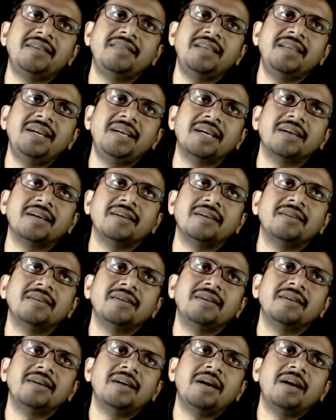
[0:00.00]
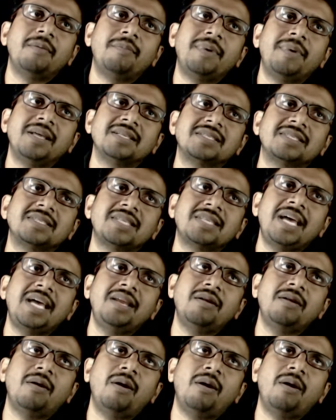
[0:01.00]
theta plus sine